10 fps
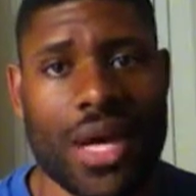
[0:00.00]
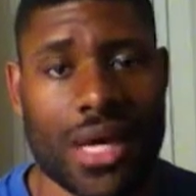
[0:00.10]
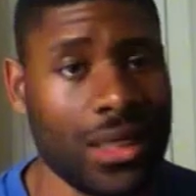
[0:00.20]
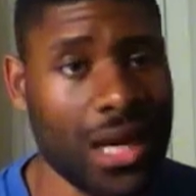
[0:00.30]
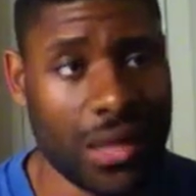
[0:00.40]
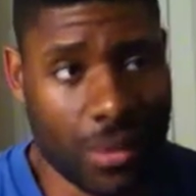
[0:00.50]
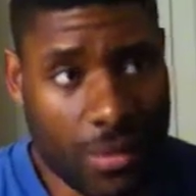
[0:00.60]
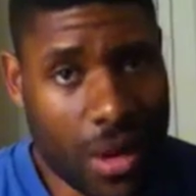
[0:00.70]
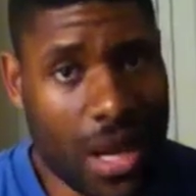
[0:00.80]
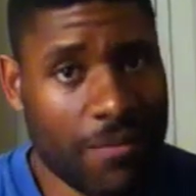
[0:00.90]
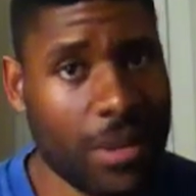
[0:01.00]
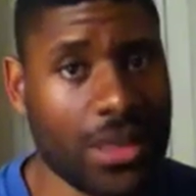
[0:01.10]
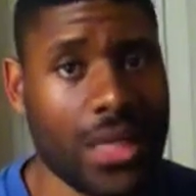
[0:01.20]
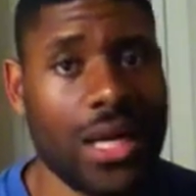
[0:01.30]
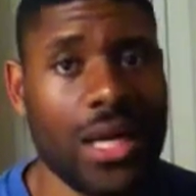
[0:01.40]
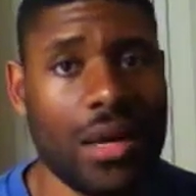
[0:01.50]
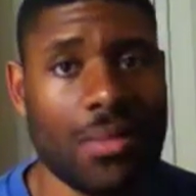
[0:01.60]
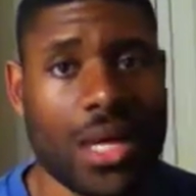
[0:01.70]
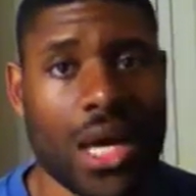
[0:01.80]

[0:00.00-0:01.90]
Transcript: And a lot of people have picked that up.